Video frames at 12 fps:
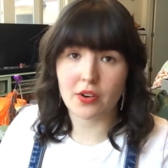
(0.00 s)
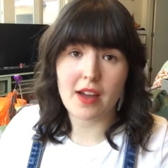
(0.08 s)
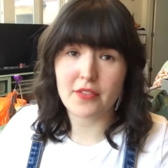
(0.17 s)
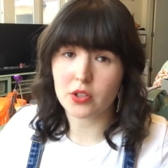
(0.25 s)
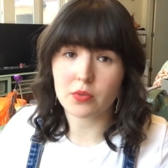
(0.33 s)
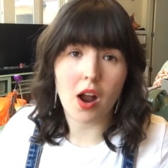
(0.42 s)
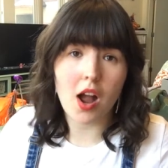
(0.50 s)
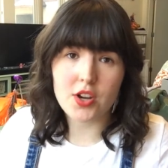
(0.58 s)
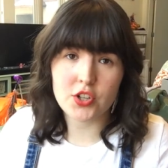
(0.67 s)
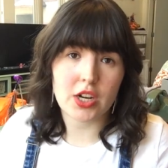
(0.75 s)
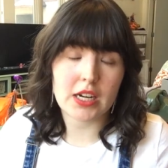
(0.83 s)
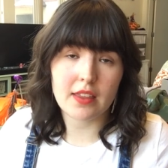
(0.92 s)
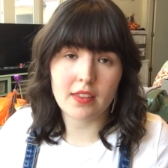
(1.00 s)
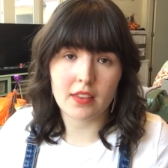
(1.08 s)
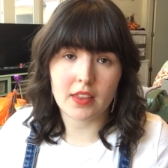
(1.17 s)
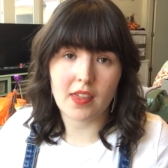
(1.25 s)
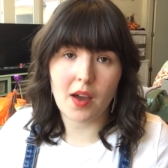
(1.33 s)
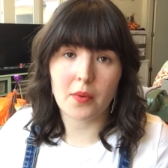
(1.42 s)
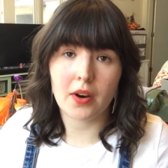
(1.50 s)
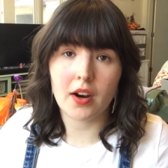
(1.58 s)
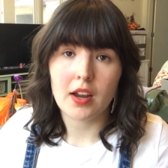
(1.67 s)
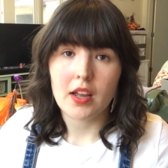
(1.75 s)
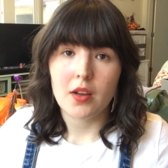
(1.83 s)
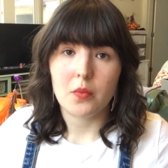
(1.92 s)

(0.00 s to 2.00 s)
I don't have a garage or anything like that where